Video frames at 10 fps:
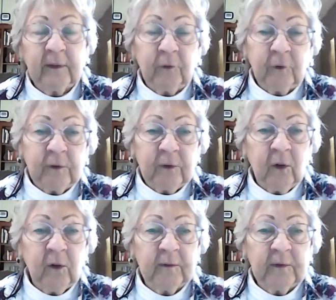other
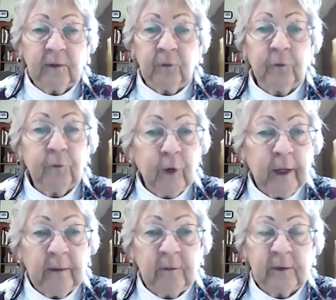adults, other
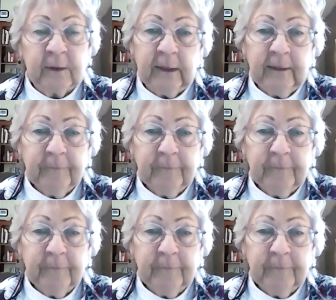friends